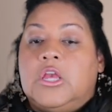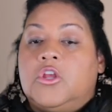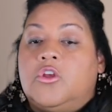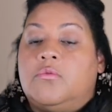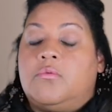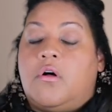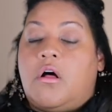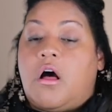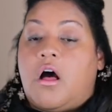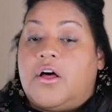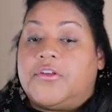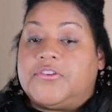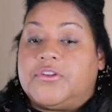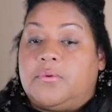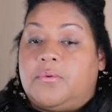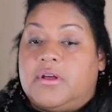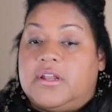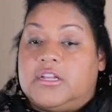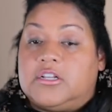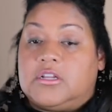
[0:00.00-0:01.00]
You will also
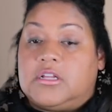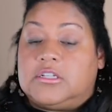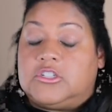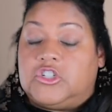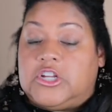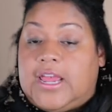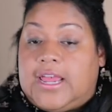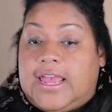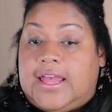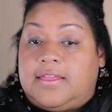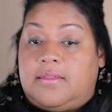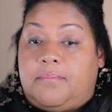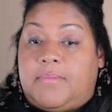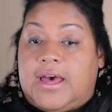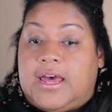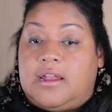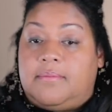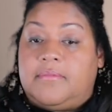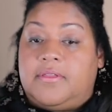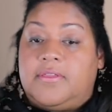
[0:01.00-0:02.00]
want to check at the
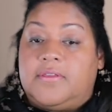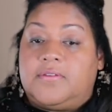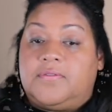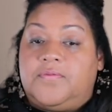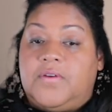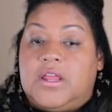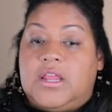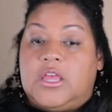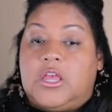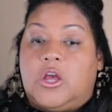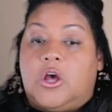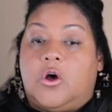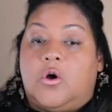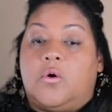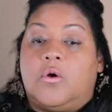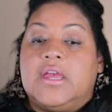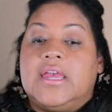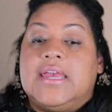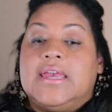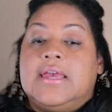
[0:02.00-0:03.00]
bottom of this
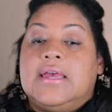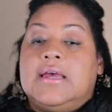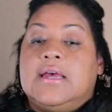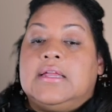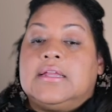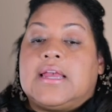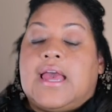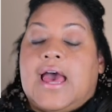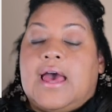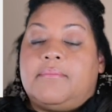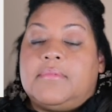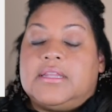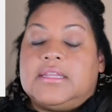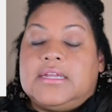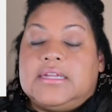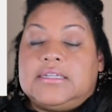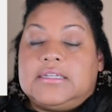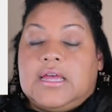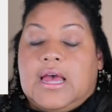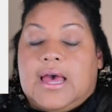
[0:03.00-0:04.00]
video
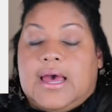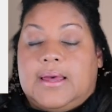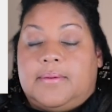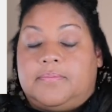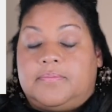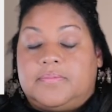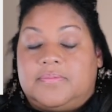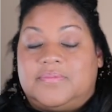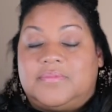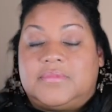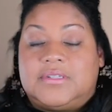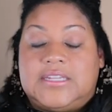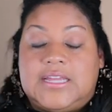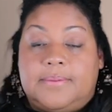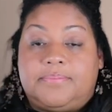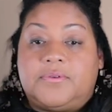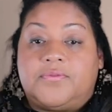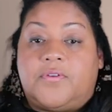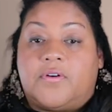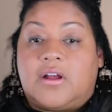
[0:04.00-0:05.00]
commonly um,
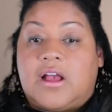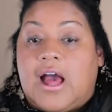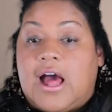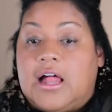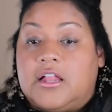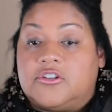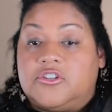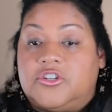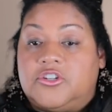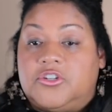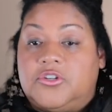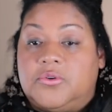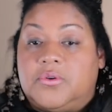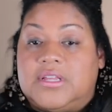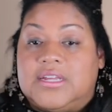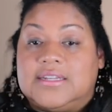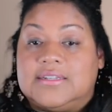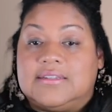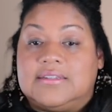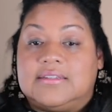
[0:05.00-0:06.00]
tips for college
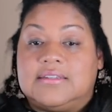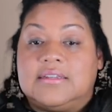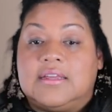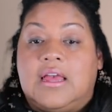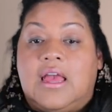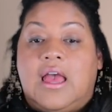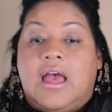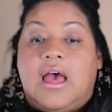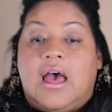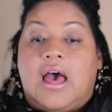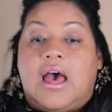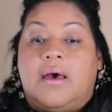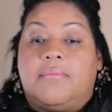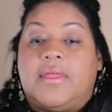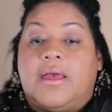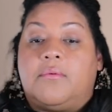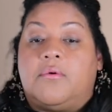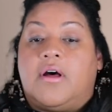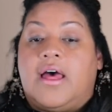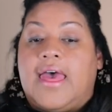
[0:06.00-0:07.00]
students um,
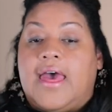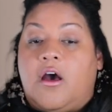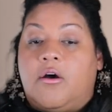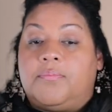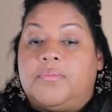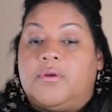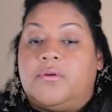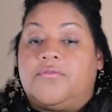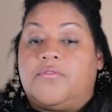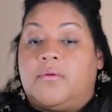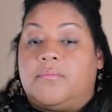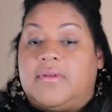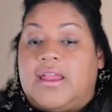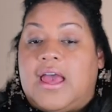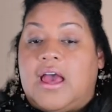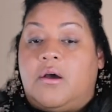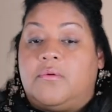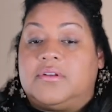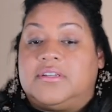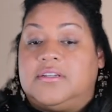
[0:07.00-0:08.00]
that will help you from
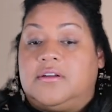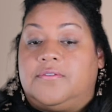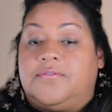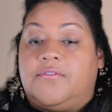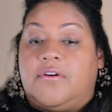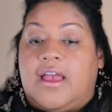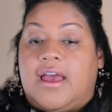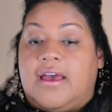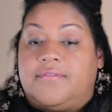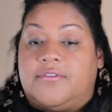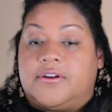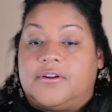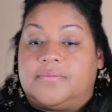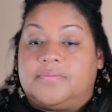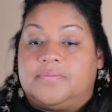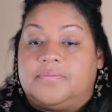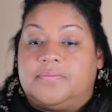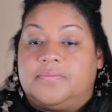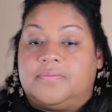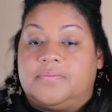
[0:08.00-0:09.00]
now until forever.